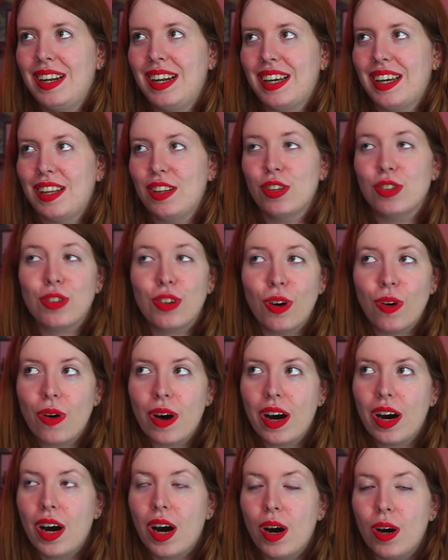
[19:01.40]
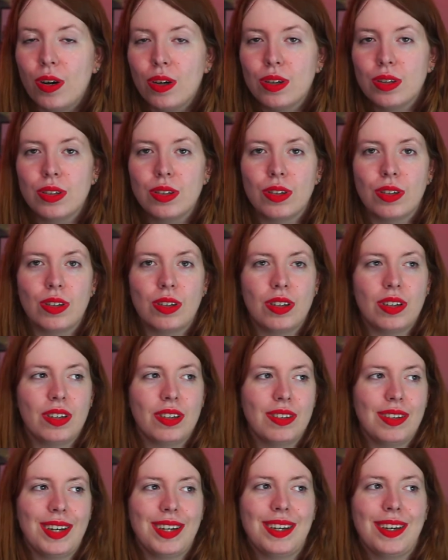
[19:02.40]
cannot go out or
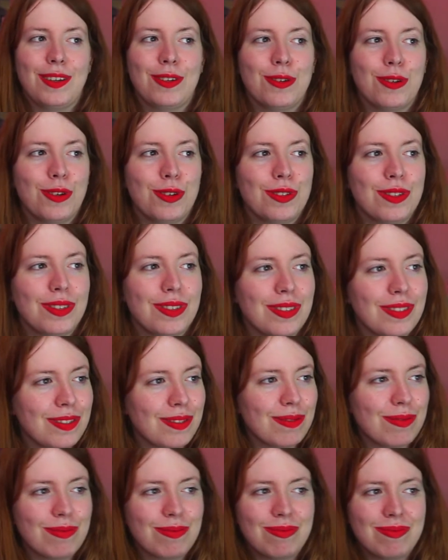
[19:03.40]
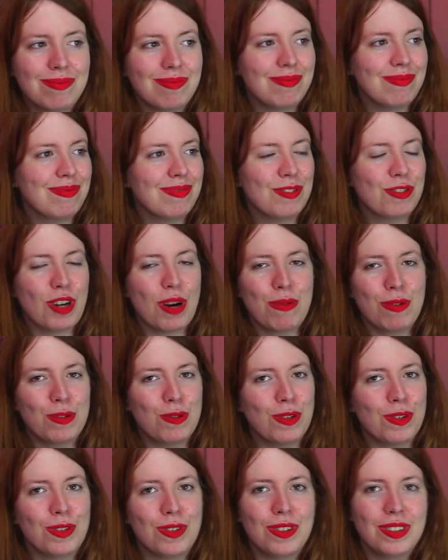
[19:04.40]
I cannot travel
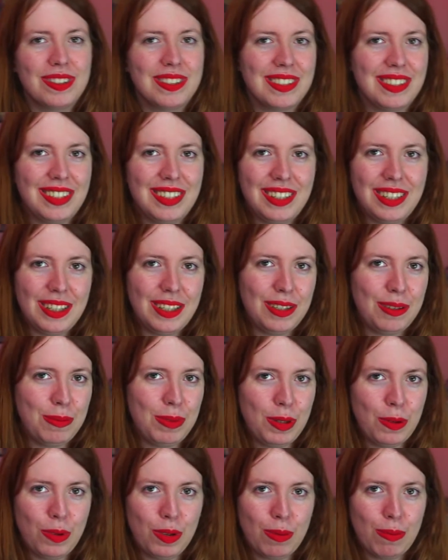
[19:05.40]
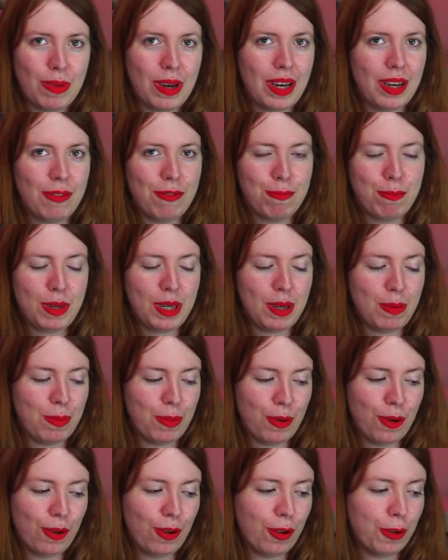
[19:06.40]
to another city, be with my
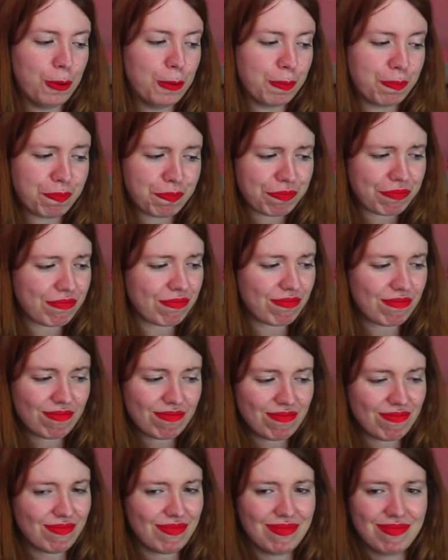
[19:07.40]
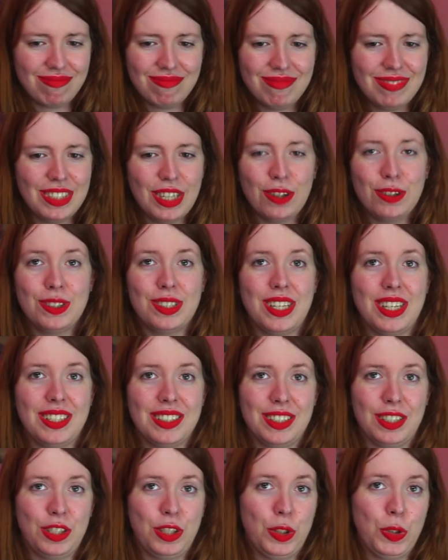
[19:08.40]
people, those things
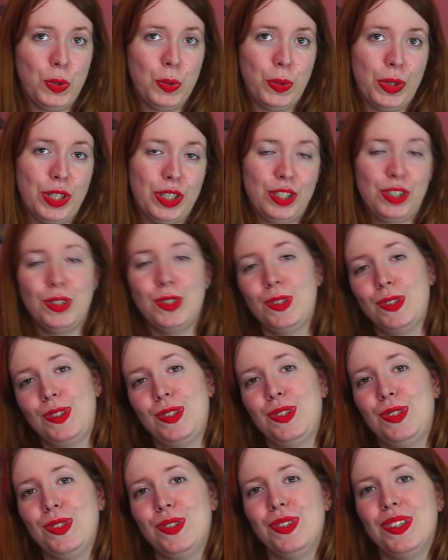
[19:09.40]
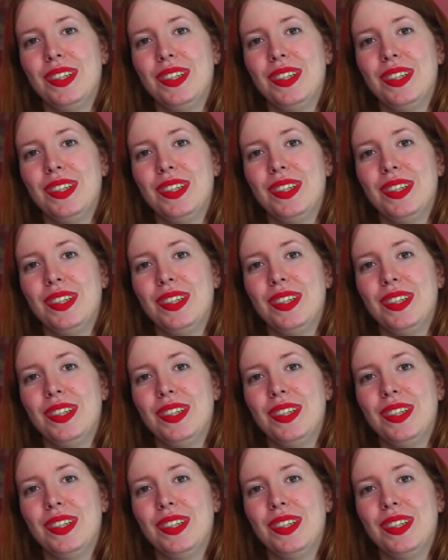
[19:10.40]
that you were used to do